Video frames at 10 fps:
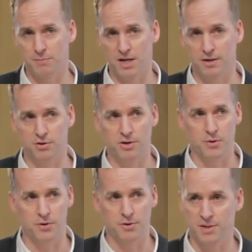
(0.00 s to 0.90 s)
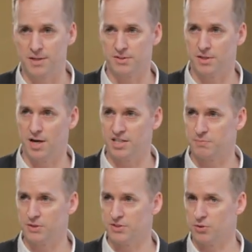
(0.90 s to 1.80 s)
the medical community because in
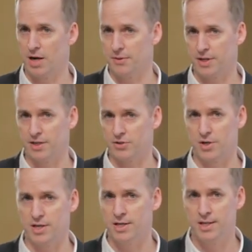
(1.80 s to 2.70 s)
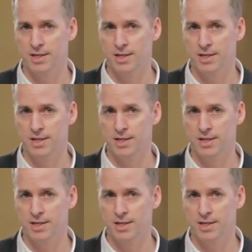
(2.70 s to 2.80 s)
hospitals around the country,